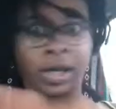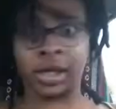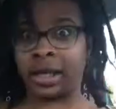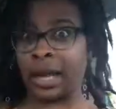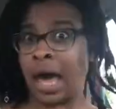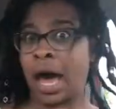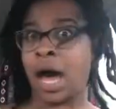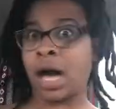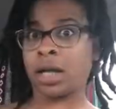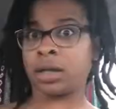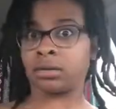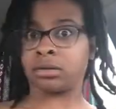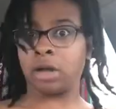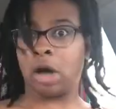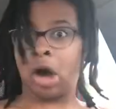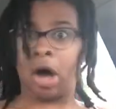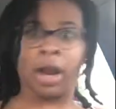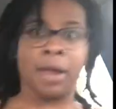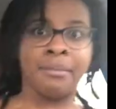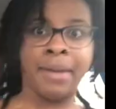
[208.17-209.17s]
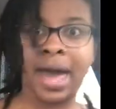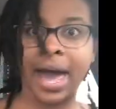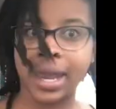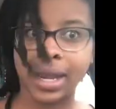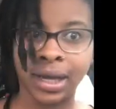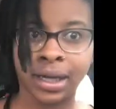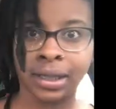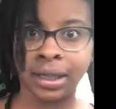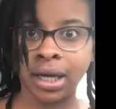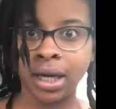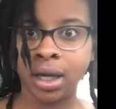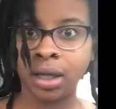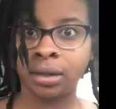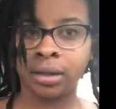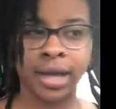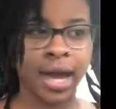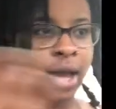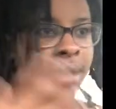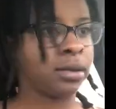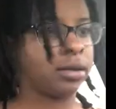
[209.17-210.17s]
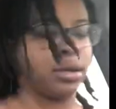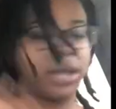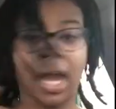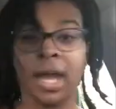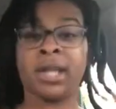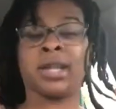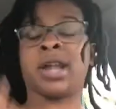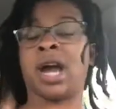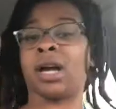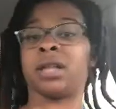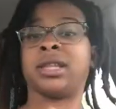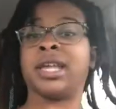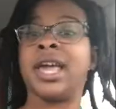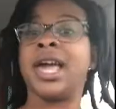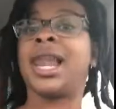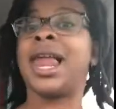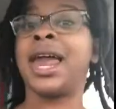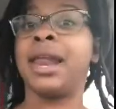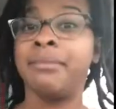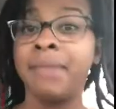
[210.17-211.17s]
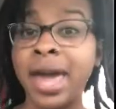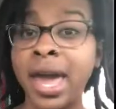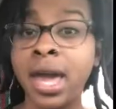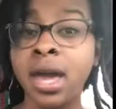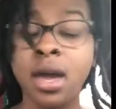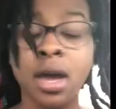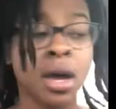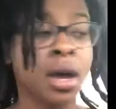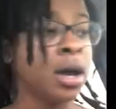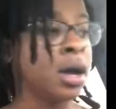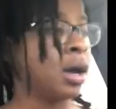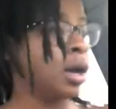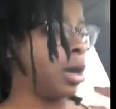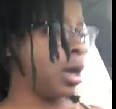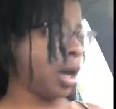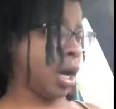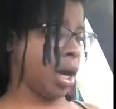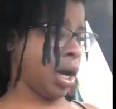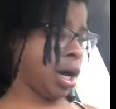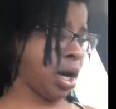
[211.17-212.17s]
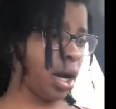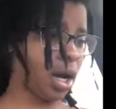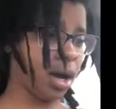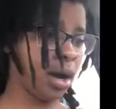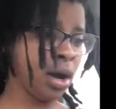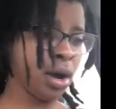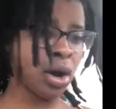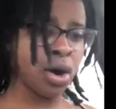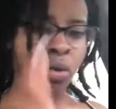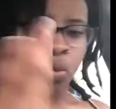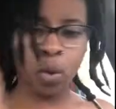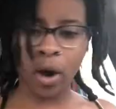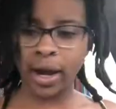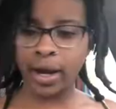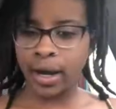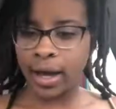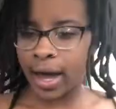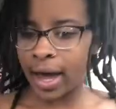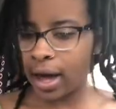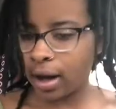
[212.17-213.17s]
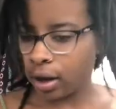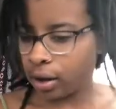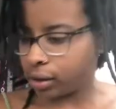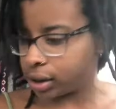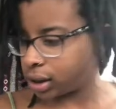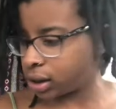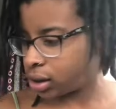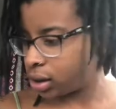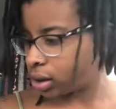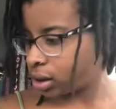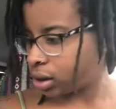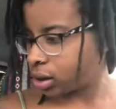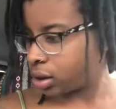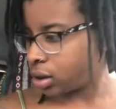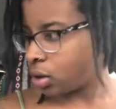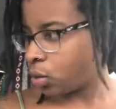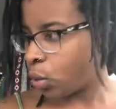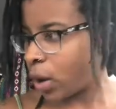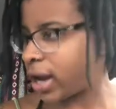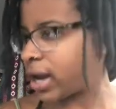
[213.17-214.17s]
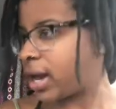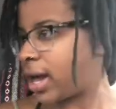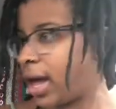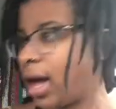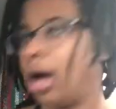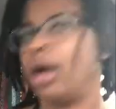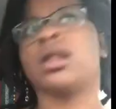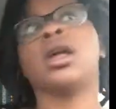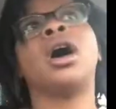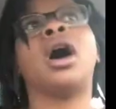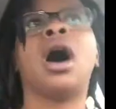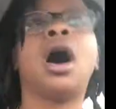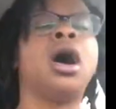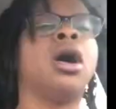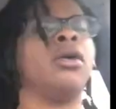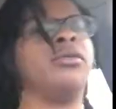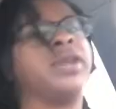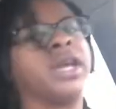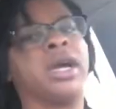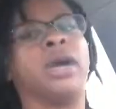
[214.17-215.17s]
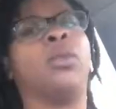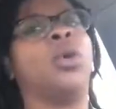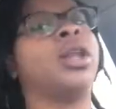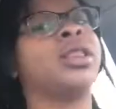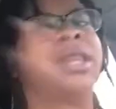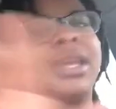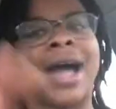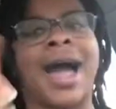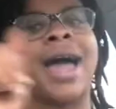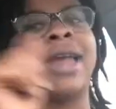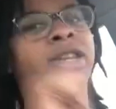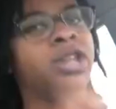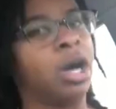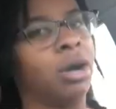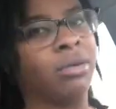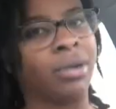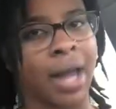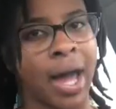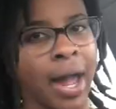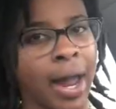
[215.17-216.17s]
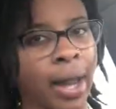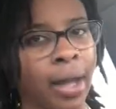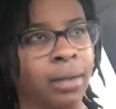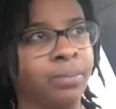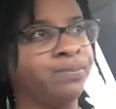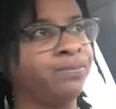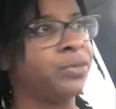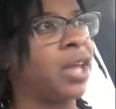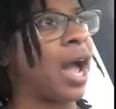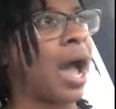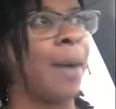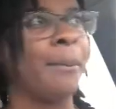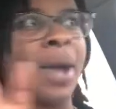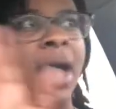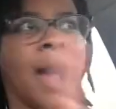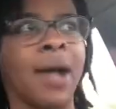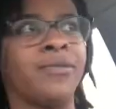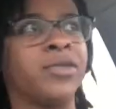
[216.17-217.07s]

locked automatically. That shocked the hell out of me. What else? Oh, nigga, one thing I don't like that I'm gonna